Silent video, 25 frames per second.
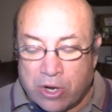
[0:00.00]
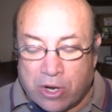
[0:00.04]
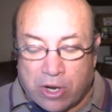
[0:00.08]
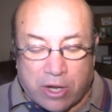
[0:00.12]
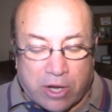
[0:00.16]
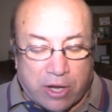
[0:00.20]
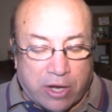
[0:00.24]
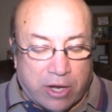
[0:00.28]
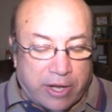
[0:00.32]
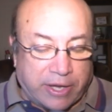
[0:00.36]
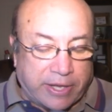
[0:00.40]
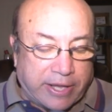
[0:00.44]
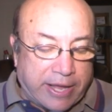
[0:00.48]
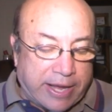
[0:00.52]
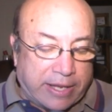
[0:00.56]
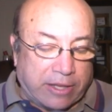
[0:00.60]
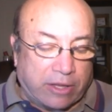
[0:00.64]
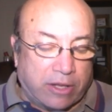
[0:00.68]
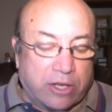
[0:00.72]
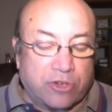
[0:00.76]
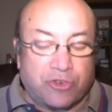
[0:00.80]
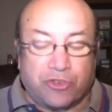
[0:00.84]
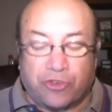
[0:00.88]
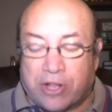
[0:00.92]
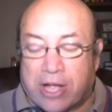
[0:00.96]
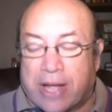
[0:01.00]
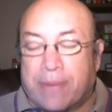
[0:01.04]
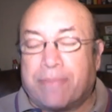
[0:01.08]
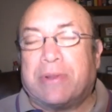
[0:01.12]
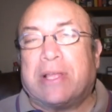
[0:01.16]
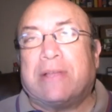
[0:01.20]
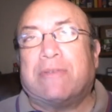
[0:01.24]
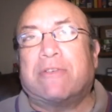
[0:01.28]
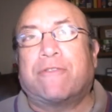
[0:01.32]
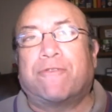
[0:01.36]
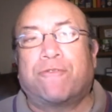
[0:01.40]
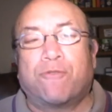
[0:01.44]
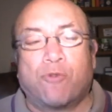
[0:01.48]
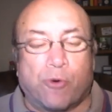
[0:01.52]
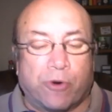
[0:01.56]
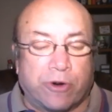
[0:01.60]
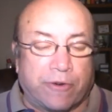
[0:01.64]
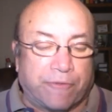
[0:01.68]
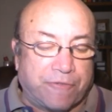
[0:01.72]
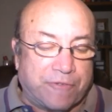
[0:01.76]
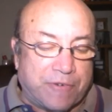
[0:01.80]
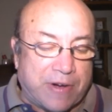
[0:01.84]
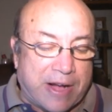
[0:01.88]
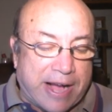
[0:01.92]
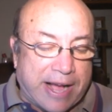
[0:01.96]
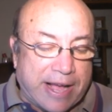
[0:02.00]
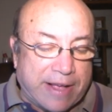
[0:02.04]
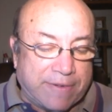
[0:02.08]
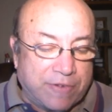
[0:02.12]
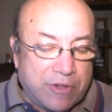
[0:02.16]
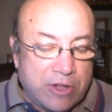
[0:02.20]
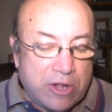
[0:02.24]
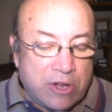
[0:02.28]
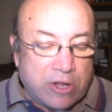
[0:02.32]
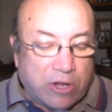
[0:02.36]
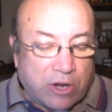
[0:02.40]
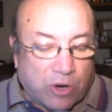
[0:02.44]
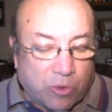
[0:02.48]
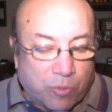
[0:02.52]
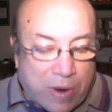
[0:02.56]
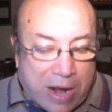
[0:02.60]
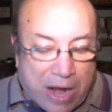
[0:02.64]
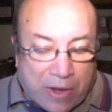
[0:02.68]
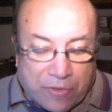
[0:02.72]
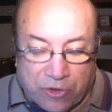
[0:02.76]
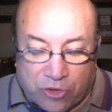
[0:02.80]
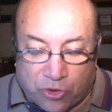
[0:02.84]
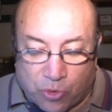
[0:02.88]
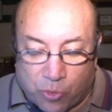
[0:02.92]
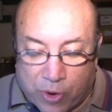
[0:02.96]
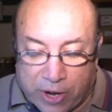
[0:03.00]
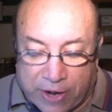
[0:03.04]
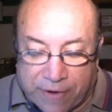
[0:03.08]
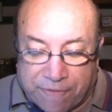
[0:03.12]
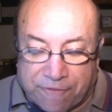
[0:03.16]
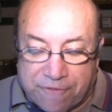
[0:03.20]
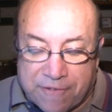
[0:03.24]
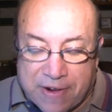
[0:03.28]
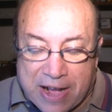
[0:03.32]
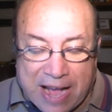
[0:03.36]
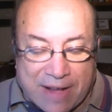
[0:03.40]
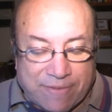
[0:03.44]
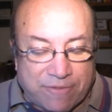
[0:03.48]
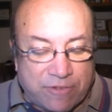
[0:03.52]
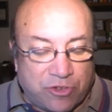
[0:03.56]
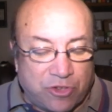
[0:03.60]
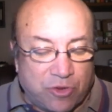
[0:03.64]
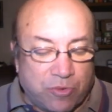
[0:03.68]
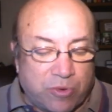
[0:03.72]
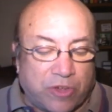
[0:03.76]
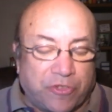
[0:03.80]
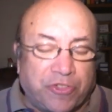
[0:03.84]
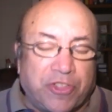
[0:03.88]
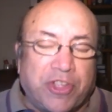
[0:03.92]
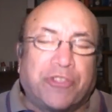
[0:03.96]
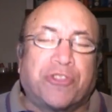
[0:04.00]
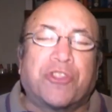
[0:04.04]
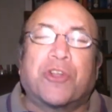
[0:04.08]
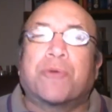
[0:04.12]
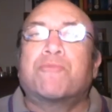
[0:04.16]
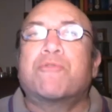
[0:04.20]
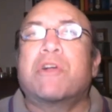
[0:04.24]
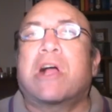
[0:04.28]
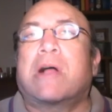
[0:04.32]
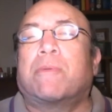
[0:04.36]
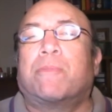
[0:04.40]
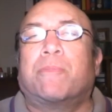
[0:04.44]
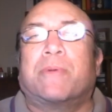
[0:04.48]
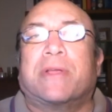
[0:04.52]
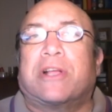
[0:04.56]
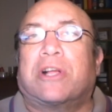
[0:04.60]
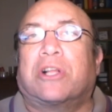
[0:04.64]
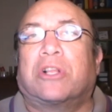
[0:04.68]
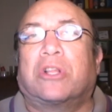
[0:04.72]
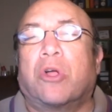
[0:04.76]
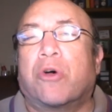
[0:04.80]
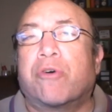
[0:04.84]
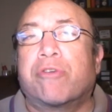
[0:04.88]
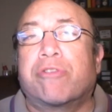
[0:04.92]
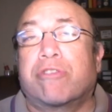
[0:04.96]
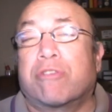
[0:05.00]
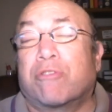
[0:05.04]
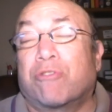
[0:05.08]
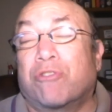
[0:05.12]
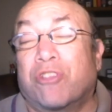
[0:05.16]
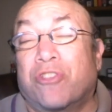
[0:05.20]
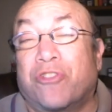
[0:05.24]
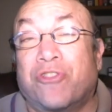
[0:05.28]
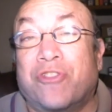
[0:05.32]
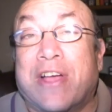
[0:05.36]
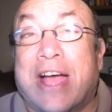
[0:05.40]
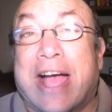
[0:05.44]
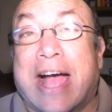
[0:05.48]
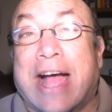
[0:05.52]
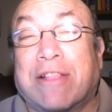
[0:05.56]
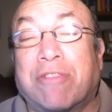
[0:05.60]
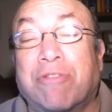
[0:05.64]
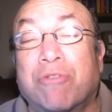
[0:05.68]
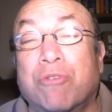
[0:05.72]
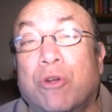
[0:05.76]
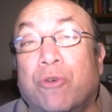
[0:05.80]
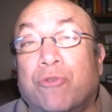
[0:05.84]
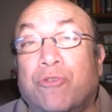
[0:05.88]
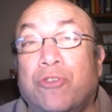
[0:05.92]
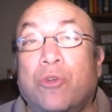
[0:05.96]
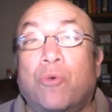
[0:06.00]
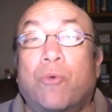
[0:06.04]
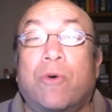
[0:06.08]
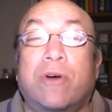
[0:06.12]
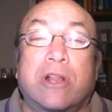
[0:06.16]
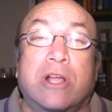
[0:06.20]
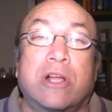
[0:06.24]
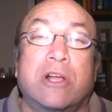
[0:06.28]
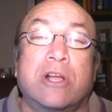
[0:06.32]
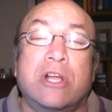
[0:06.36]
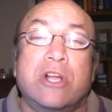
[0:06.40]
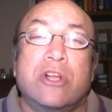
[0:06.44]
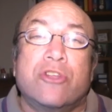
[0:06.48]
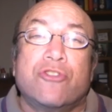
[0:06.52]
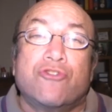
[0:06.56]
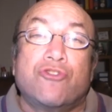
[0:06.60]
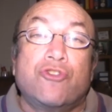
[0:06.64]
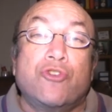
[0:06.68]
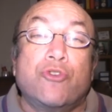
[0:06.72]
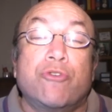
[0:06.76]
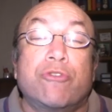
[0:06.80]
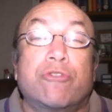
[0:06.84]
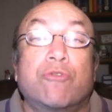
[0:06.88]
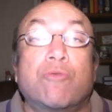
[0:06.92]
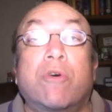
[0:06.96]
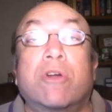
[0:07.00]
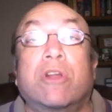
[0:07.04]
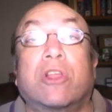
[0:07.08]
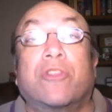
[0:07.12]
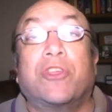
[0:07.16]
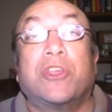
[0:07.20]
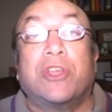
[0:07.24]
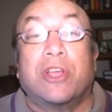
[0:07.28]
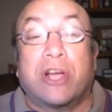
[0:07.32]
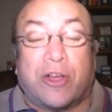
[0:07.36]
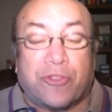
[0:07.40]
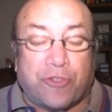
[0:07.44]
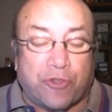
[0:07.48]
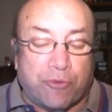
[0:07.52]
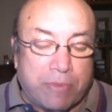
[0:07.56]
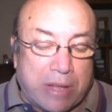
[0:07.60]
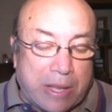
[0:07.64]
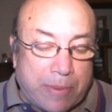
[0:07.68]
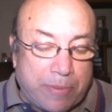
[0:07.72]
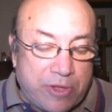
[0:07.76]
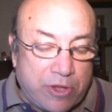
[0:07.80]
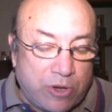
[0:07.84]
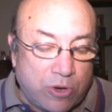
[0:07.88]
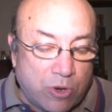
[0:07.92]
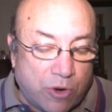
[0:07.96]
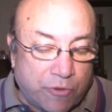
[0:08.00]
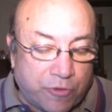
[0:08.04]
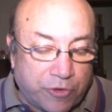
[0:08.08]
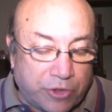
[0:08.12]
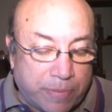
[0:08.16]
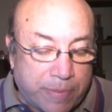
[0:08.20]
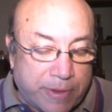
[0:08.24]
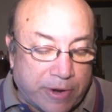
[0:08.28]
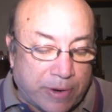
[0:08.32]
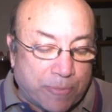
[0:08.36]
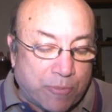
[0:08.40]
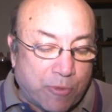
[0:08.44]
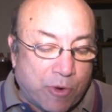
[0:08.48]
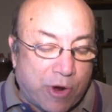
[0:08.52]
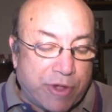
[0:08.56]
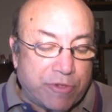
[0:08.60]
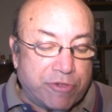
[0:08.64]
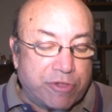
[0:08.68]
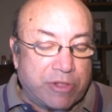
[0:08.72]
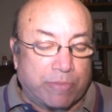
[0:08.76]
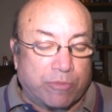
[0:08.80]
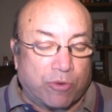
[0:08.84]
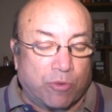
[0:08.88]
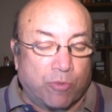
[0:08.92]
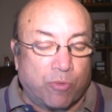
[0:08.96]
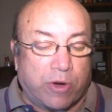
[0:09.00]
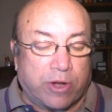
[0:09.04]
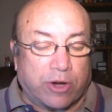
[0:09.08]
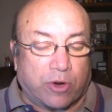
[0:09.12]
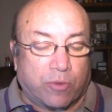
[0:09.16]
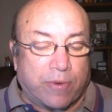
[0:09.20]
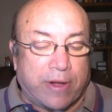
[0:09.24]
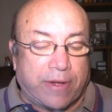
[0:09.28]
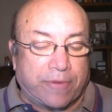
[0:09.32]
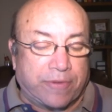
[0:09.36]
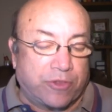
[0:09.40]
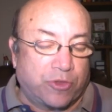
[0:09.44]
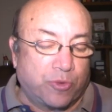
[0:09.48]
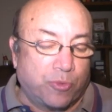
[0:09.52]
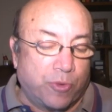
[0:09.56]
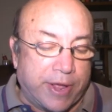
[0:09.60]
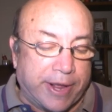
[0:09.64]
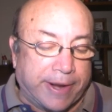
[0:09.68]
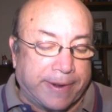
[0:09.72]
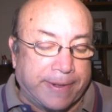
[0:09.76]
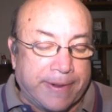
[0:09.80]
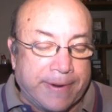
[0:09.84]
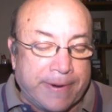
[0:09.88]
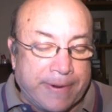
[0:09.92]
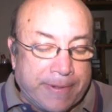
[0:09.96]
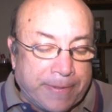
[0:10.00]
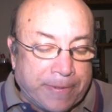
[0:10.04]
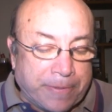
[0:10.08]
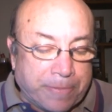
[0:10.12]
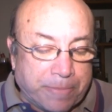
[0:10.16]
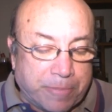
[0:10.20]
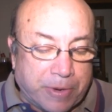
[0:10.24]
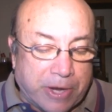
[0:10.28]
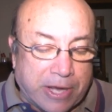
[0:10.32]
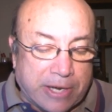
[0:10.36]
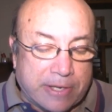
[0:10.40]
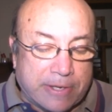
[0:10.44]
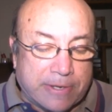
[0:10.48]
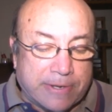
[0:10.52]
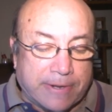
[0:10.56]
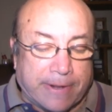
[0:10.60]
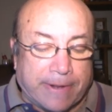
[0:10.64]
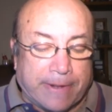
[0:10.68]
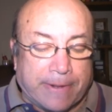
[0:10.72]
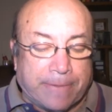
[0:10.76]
Again, Lunchtime Diva 4-5, Around the Twig 5-2. I think they're probably closer than that. So if you want to choose one or the other, maybe you go for the better price, number 1, Around the Twig. But